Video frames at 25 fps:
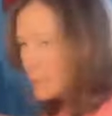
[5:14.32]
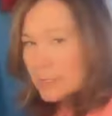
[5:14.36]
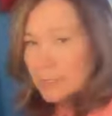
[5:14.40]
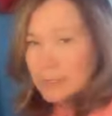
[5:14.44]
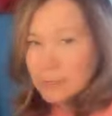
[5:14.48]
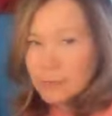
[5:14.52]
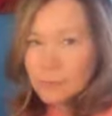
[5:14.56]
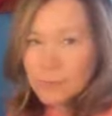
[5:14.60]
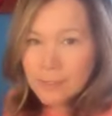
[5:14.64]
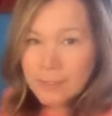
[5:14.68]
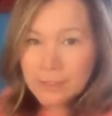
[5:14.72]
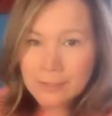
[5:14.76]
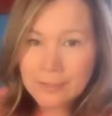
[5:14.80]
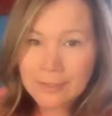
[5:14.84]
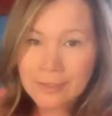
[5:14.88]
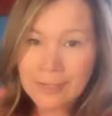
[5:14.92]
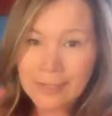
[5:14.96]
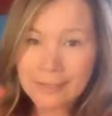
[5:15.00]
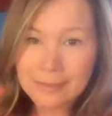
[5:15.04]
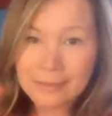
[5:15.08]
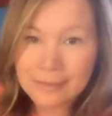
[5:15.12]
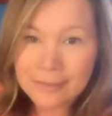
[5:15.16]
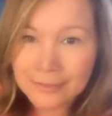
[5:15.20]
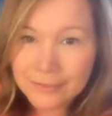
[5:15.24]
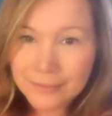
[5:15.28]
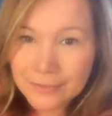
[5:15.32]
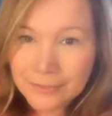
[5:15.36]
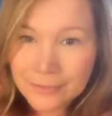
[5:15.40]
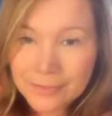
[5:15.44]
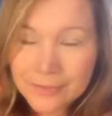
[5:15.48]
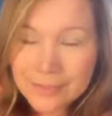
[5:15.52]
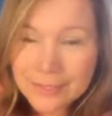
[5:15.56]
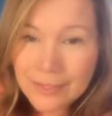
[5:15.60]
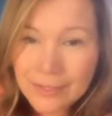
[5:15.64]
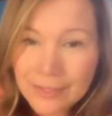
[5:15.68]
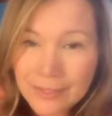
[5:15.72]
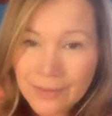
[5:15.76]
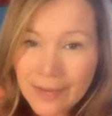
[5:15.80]
to you what you'd like to do.
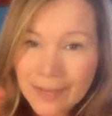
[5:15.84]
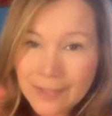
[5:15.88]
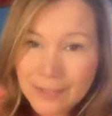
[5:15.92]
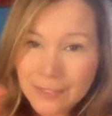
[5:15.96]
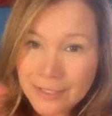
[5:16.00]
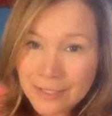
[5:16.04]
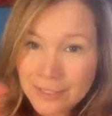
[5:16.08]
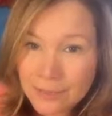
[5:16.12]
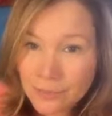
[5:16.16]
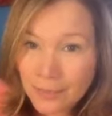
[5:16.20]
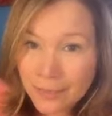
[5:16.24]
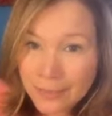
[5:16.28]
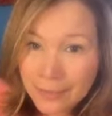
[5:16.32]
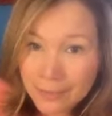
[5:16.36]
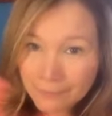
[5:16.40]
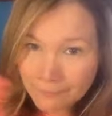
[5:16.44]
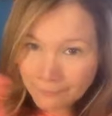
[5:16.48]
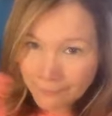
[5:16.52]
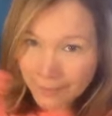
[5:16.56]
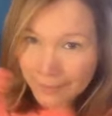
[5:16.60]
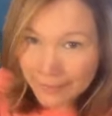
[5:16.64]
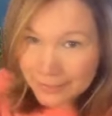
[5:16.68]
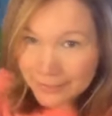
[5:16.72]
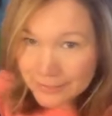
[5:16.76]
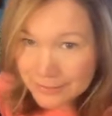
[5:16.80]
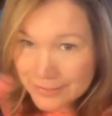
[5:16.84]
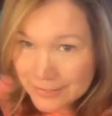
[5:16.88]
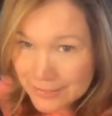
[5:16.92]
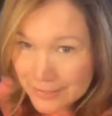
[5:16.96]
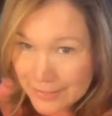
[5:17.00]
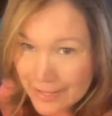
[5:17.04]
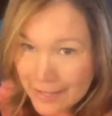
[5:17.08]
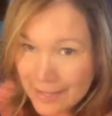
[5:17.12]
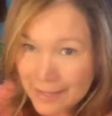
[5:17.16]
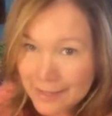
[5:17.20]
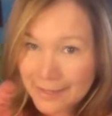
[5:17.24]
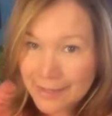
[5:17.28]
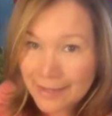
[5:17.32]
So I just want to invite you to
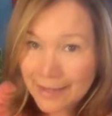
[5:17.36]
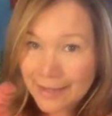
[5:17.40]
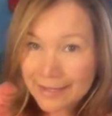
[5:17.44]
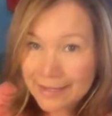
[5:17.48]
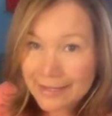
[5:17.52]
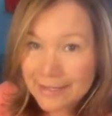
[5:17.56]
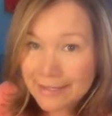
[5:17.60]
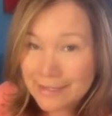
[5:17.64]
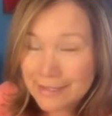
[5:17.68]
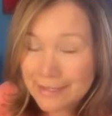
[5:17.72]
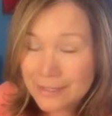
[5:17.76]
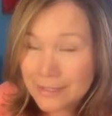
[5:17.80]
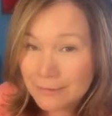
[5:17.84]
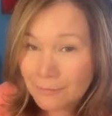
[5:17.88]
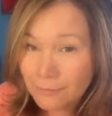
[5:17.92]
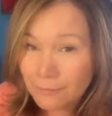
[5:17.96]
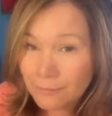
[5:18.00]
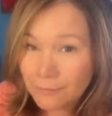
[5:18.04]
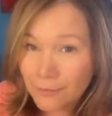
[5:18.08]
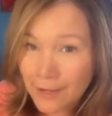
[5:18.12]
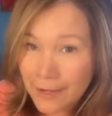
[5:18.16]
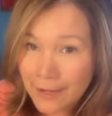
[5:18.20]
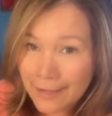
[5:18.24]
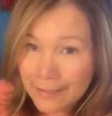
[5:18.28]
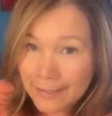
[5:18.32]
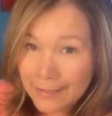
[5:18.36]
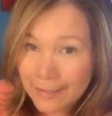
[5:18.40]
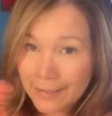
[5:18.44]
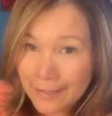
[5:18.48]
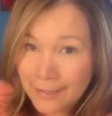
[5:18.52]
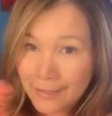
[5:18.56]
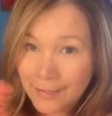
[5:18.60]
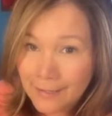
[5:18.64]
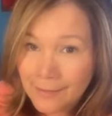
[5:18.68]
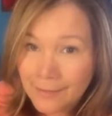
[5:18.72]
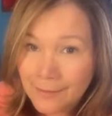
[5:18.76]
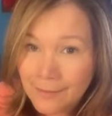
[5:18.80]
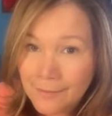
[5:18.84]
that. That is
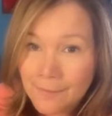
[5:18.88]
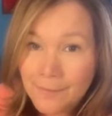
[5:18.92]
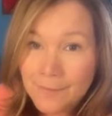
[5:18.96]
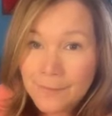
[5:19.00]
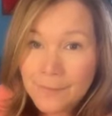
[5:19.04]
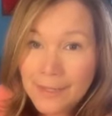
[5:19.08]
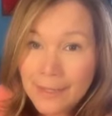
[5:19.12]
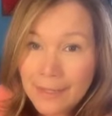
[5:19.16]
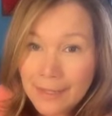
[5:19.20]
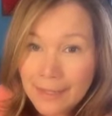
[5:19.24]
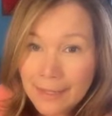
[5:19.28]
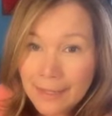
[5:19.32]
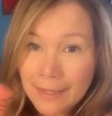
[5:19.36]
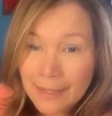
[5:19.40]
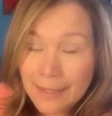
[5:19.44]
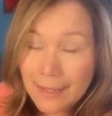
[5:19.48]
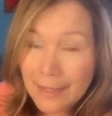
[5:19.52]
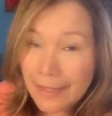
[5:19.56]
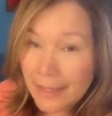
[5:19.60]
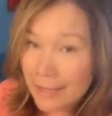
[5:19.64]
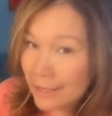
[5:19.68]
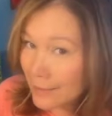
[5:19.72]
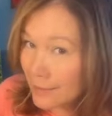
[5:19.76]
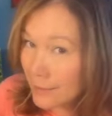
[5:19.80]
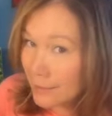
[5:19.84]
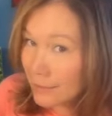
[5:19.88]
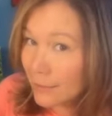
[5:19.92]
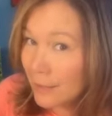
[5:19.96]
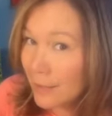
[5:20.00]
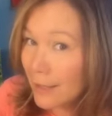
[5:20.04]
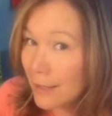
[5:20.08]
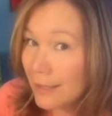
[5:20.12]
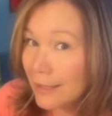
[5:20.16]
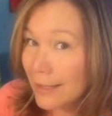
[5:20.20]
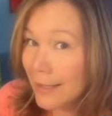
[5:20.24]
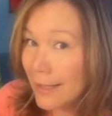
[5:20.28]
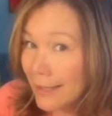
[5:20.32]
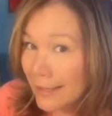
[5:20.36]
Friday, 8
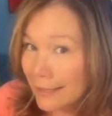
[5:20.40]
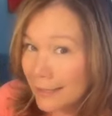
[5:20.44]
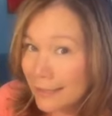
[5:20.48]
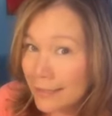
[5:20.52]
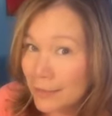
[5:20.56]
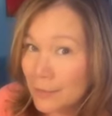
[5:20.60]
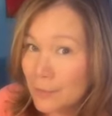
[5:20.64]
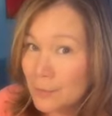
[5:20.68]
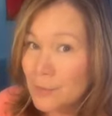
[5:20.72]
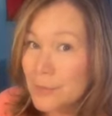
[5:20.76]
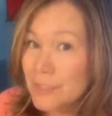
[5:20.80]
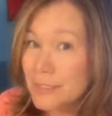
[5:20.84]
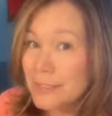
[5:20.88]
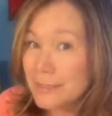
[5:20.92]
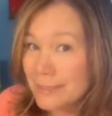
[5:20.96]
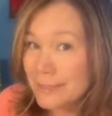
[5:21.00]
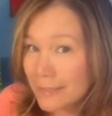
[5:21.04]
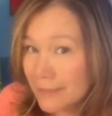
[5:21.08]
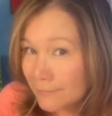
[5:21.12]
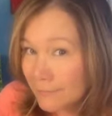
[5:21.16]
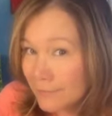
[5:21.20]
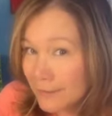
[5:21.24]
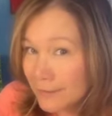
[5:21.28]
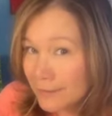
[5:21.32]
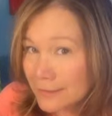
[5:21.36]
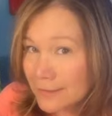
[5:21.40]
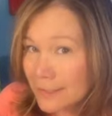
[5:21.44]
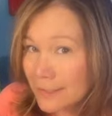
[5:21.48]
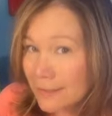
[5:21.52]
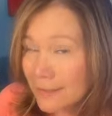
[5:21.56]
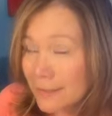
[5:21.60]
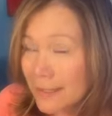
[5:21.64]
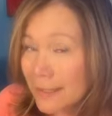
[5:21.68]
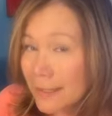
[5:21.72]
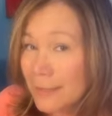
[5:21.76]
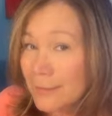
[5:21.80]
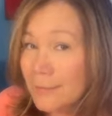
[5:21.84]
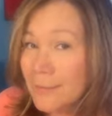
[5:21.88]
o'clock a.m. Pacific
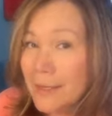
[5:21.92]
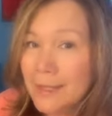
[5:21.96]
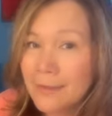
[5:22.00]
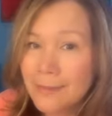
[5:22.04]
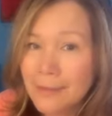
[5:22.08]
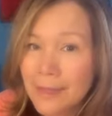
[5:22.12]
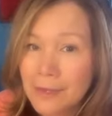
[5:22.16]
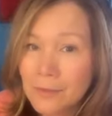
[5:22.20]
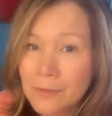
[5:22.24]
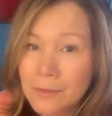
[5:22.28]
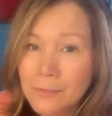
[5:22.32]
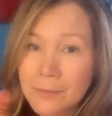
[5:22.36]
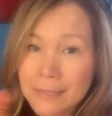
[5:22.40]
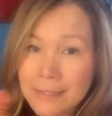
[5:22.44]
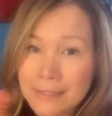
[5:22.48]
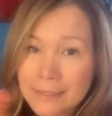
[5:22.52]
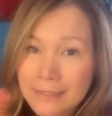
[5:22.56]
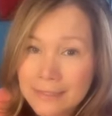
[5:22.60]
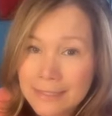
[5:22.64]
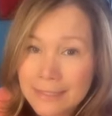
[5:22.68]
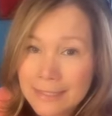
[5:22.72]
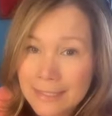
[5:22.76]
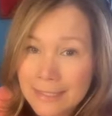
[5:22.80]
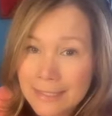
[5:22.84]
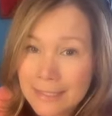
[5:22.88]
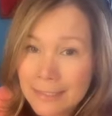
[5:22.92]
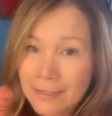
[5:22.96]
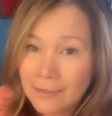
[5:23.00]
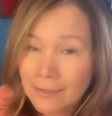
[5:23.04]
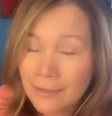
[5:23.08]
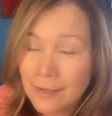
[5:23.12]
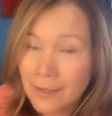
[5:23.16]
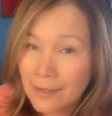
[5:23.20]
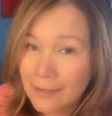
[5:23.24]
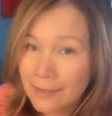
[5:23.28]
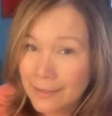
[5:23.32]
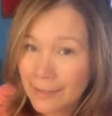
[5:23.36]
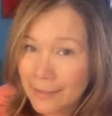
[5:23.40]
time, and that would be 10
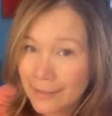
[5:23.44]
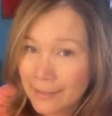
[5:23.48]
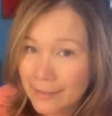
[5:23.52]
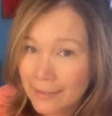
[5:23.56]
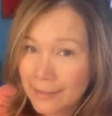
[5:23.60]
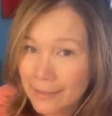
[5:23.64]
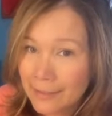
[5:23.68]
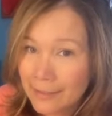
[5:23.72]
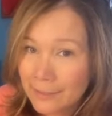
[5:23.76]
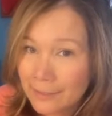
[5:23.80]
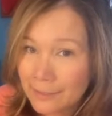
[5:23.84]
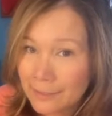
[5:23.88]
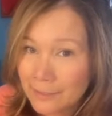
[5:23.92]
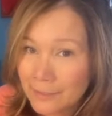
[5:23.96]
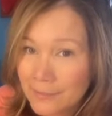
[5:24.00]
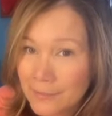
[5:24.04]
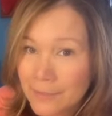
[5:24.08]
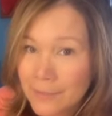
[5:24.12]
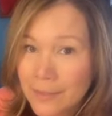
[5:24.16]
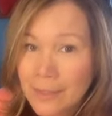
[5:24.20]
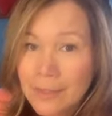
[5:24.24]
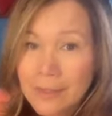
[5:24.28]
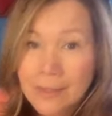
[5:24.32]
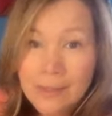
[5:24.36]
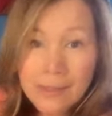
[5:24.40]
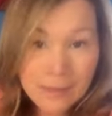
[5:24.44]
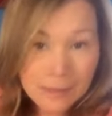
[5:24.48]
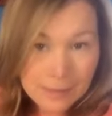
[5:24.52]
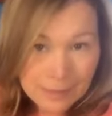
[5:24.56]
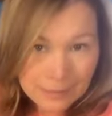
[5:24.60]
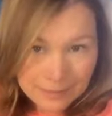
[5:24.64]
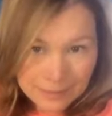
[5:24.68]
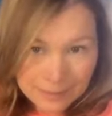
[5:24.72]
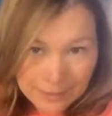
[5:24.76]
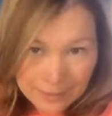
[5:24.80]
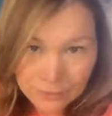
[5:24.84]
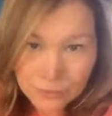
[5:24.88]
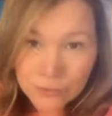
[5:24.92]
o'clock a.m.
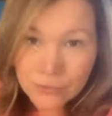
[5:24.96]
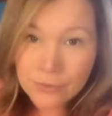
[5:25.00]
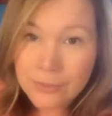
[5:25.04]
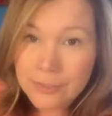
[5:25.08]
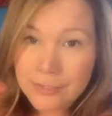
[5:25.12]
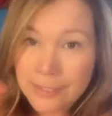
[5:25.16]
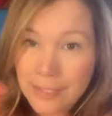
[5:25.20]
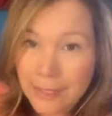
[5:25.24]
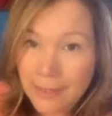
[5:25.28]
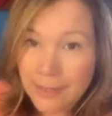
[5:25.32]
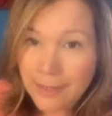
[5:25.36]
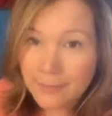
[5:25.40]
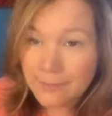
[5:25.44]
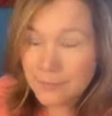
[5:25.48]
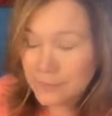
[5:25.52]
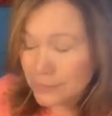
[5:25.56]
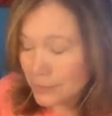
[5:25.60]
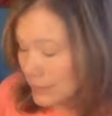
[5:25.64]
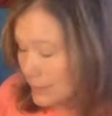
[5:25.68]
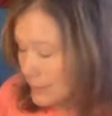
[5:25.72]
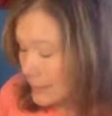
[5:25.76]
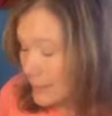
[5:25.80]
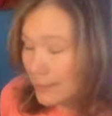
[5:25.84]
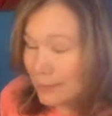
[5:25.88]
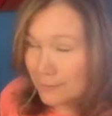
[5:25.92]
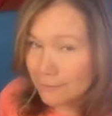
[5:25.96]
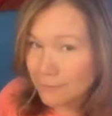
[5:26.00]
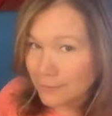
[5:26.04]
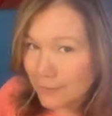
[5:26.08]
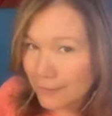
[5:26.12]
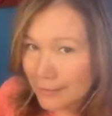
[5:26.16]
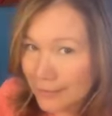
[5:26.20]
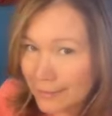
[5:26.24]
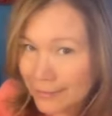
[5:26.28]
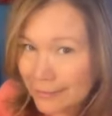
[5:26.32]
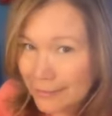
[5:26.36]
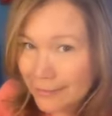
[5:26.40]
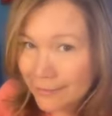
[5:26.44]
Central time, just to give you
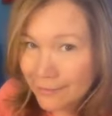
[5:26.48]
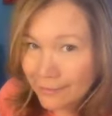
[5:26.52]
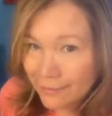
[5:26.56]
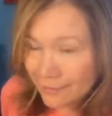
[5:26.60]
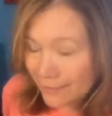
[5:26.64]
an idea